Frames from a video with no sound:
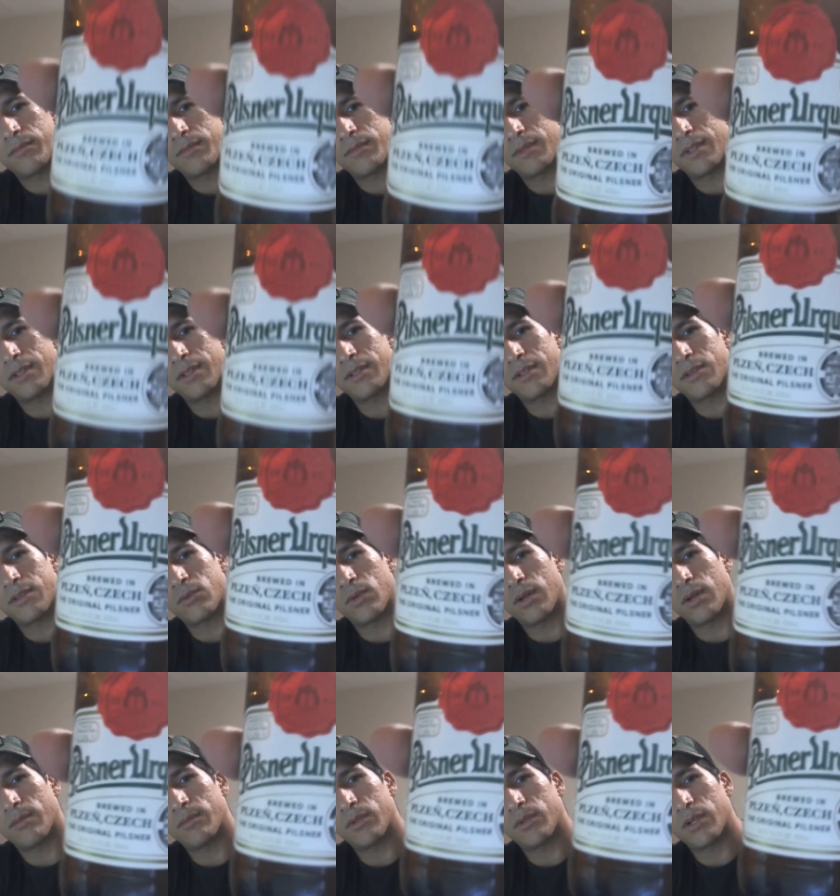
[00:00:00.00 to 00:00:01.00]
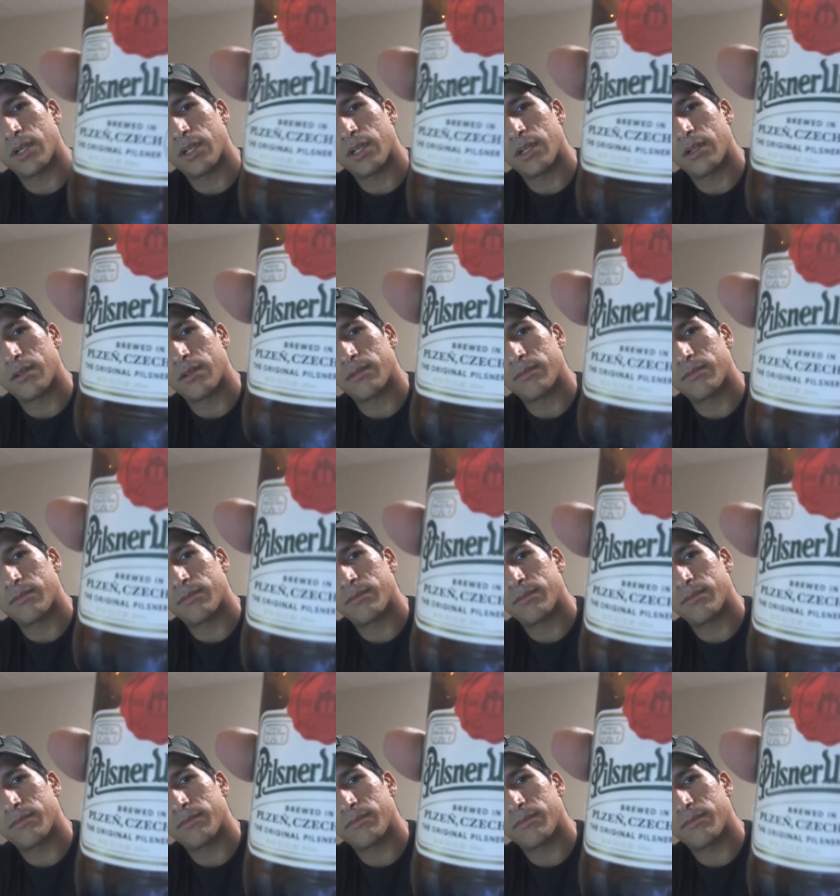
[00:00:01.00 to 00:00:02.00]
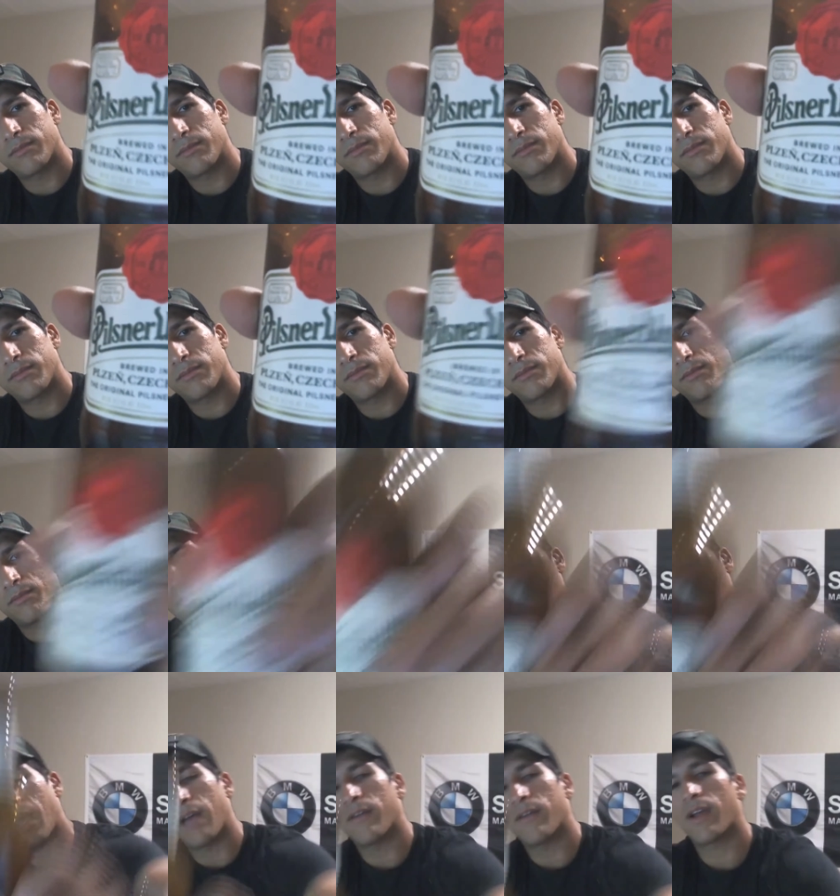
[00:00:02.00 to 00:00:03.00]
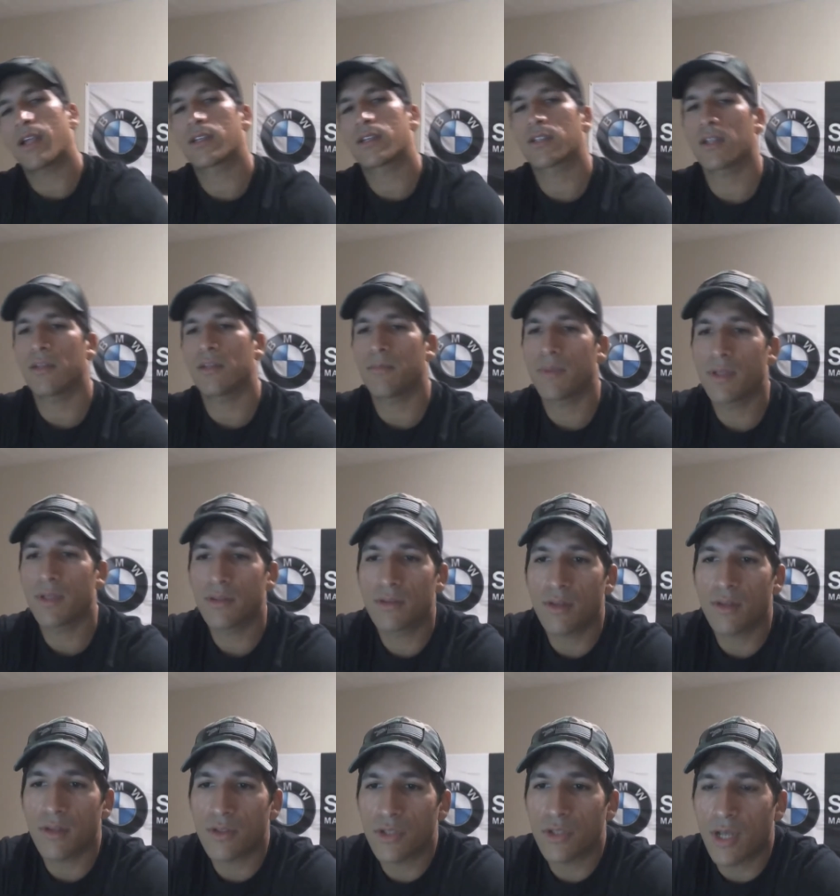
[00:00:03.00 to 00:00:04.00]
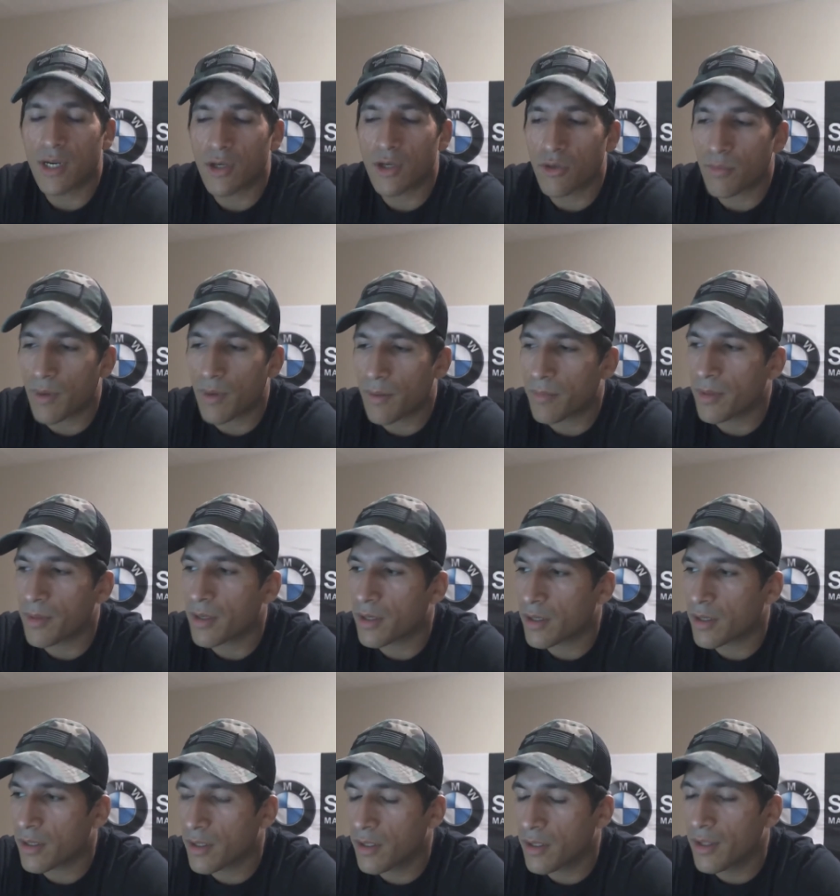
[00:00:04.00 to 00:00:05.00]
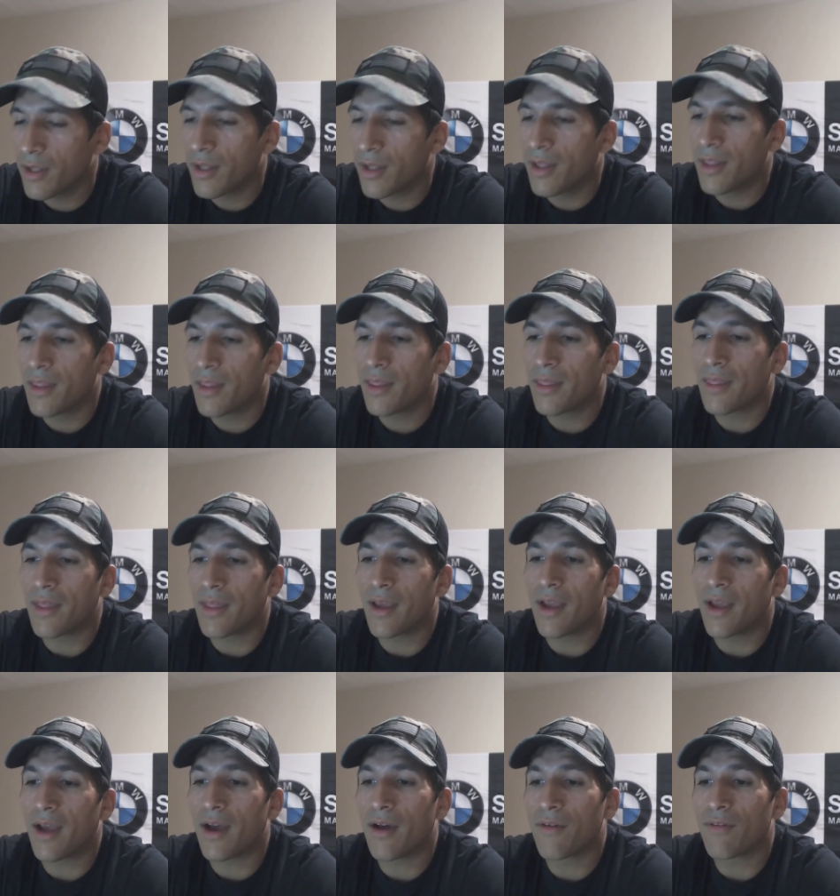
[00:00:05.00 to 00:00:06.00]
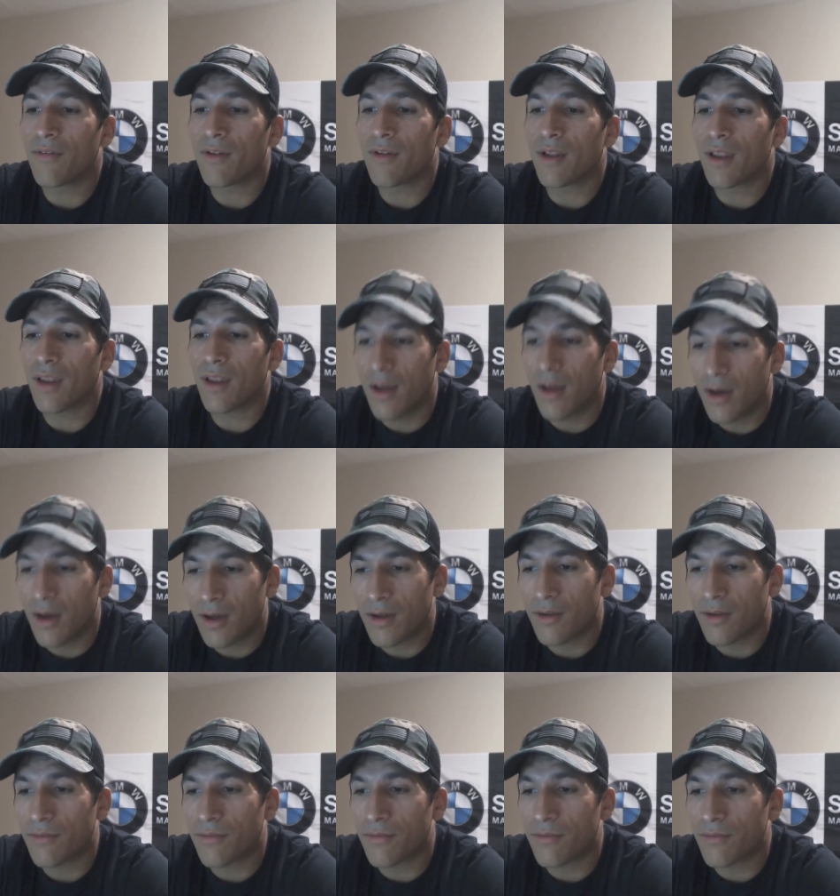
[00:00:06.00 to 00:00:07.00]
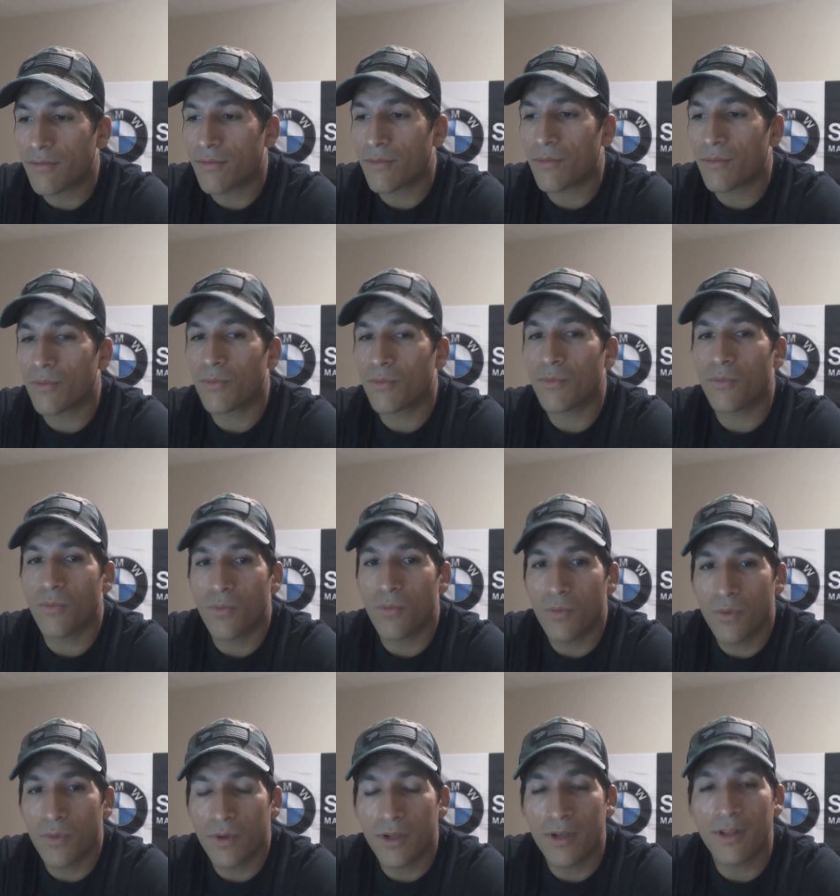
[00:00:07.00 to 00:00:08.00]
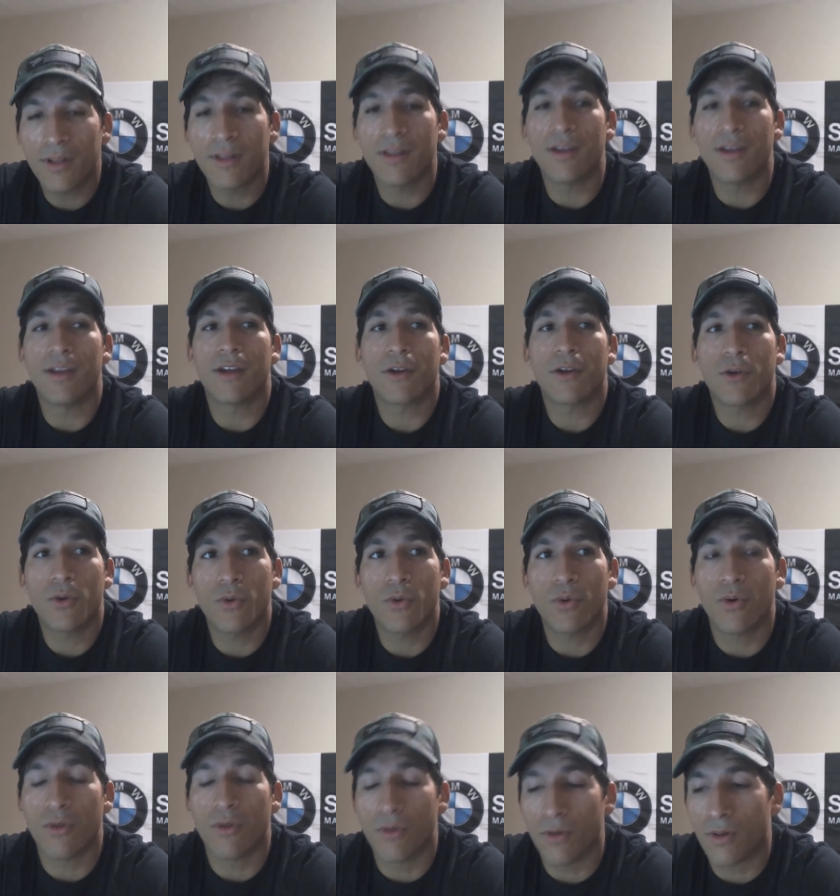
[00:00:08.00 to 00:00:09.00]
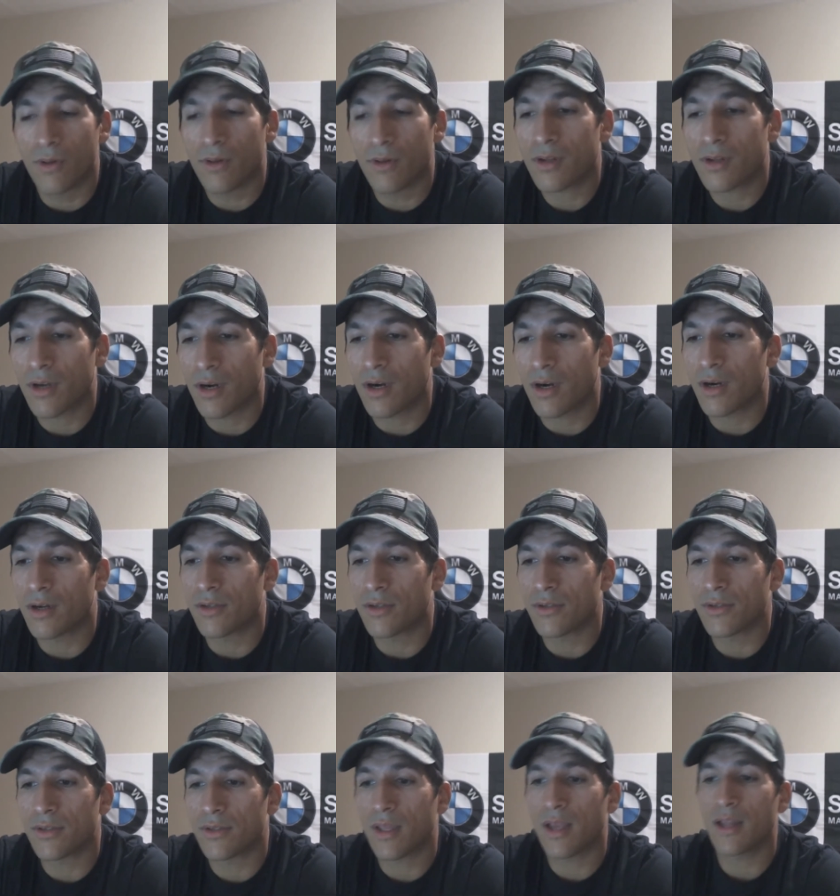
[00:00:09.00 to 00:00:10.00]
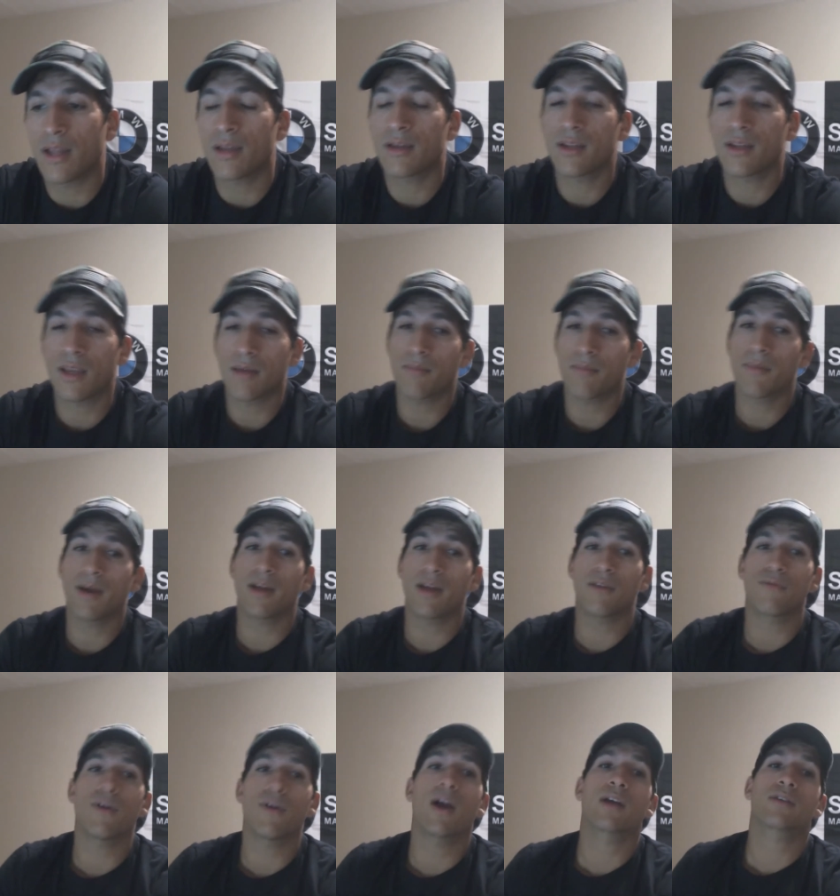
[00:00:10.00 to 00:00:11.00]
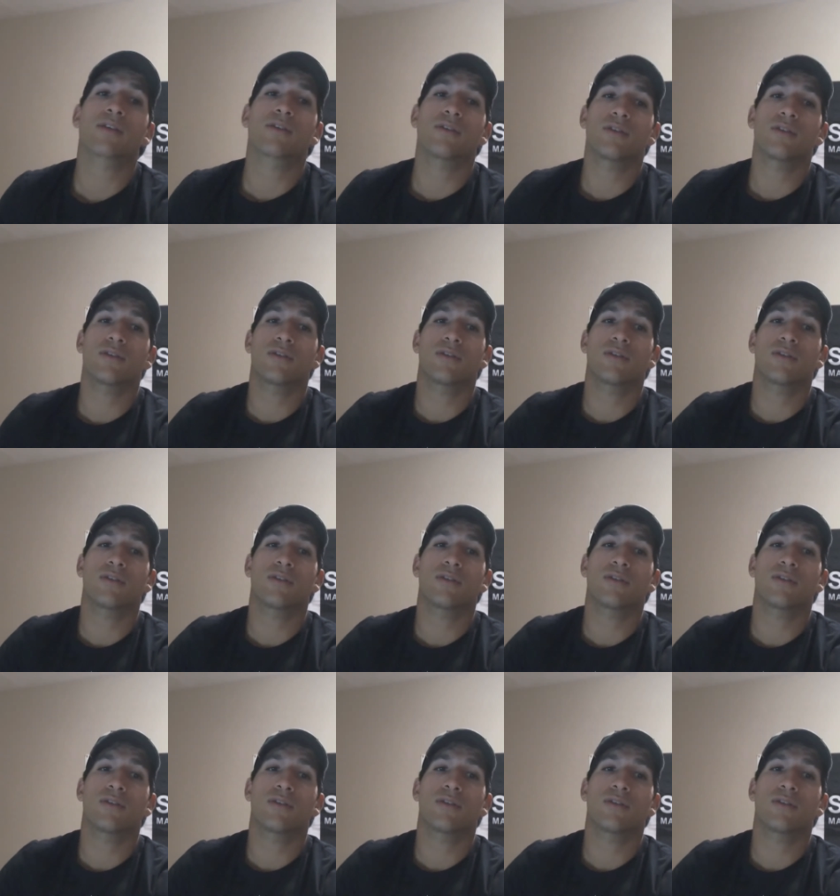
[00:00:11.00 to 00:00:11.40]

This is what I'm drinking. I've actually been to the Czech Republic. They have a lot of really cool cars that get manufactured